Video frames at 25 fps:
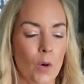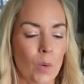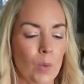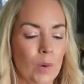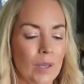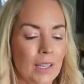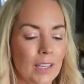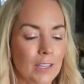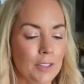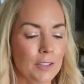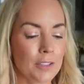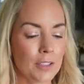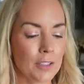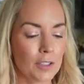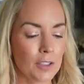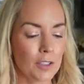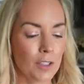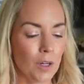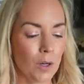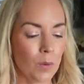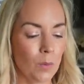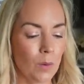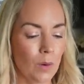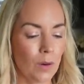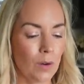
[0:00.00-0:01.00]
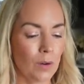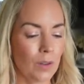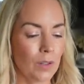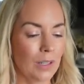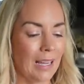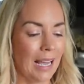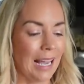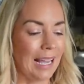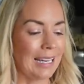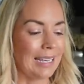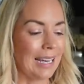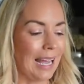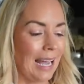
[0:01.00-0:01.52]
we can just go on
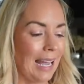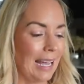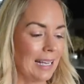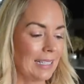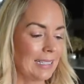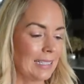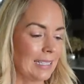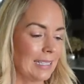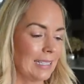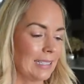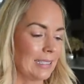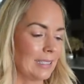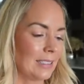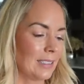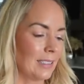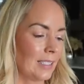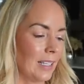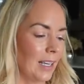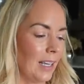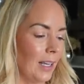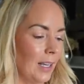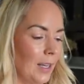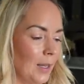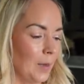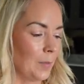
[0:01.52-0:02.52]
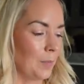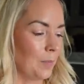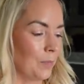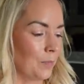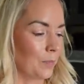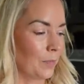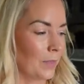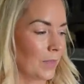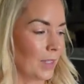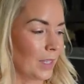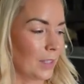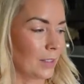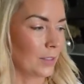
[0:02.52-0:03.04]
and add it
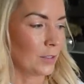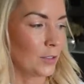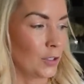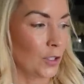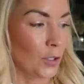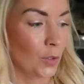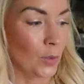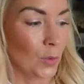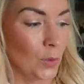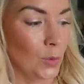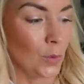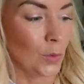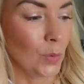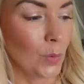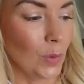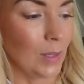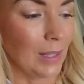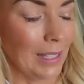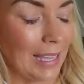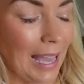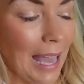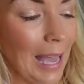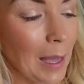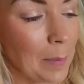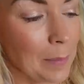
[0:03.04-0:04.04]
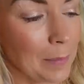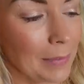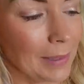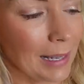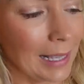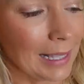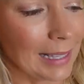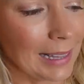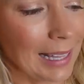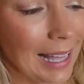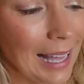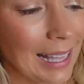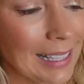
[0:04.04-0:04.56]
um, to the app
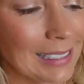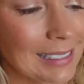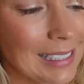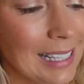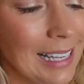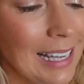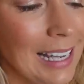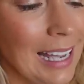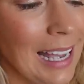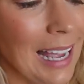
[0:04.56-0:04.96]
like that.